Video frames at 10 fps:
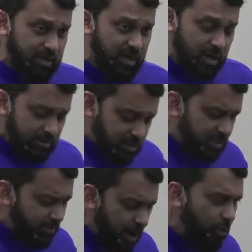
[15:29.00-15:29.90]
Just
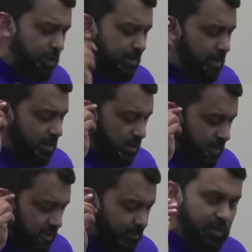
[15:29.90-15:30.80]
bear with me a little
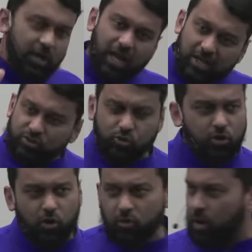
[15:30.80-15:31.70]
bit. As you
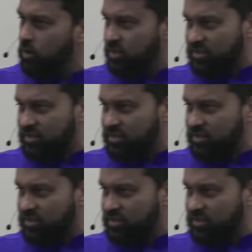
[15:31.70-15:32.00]
know, this is